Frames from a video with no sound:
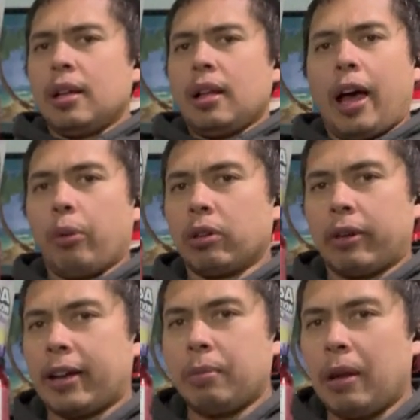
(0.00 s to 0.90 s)
I wouldn't
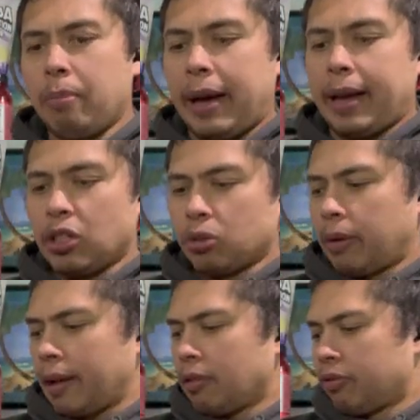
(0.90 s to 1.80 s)
recommend buying
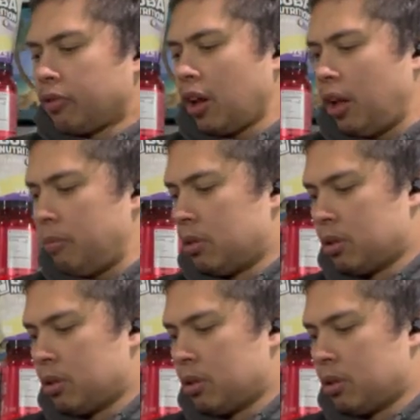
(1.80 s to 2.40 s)
direct from